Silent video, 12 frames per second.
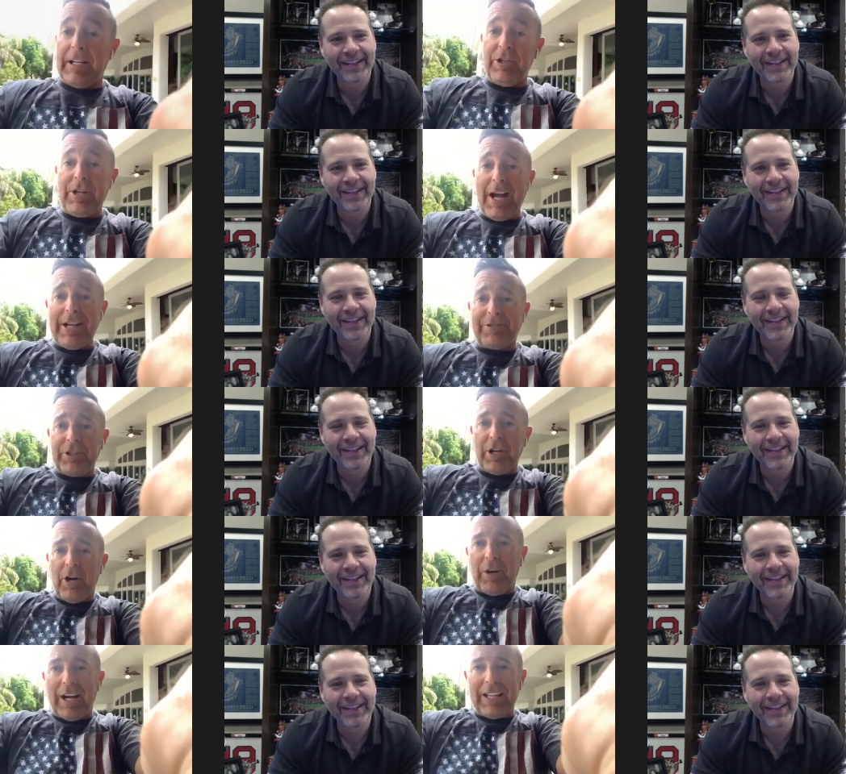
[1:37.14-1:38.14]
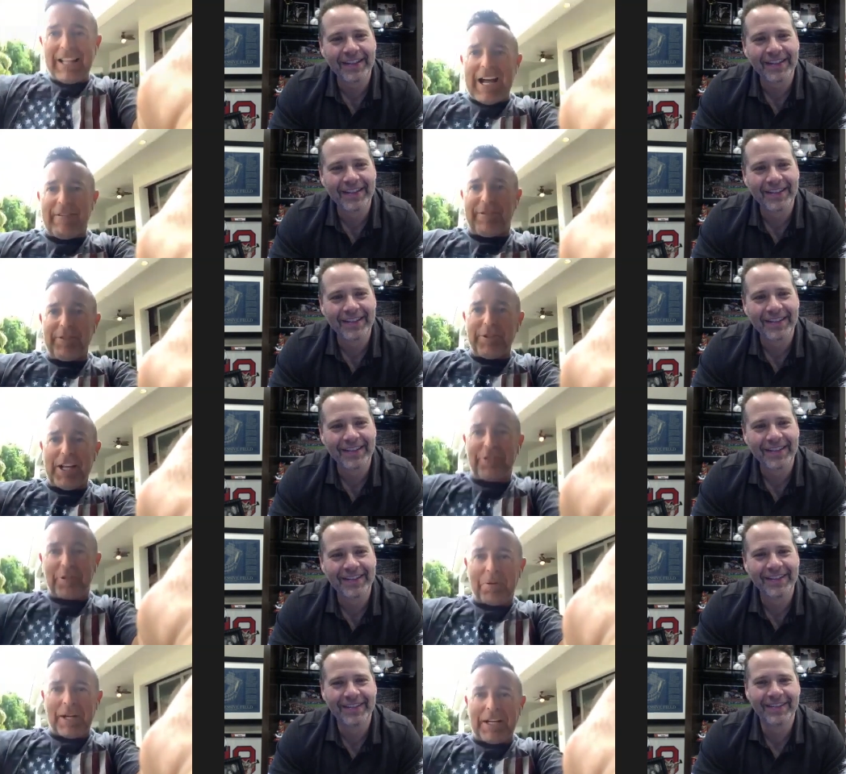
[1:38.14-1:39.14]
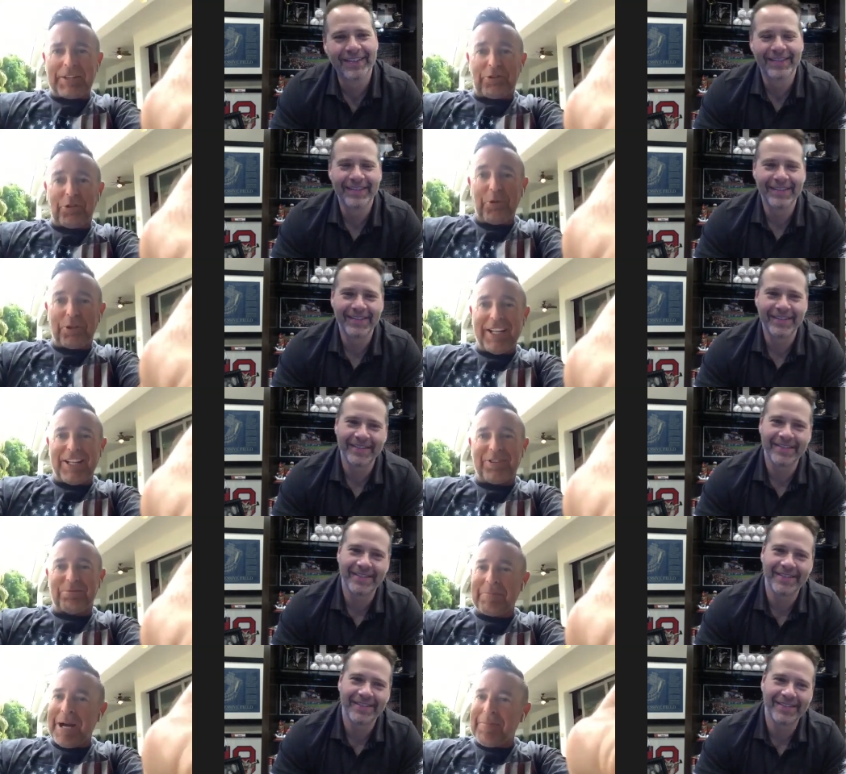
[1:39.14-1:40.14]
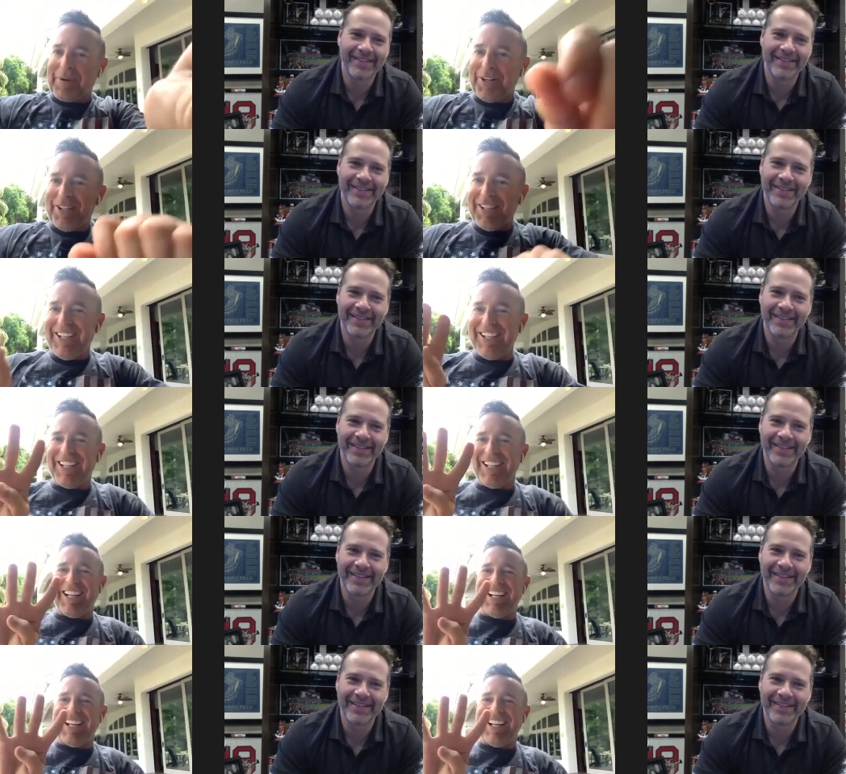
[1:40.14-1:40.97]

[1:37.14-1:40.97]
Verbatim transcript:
Speaker 1: and and you guys, you know, I laugh. You guys complain at the two kids. Remember,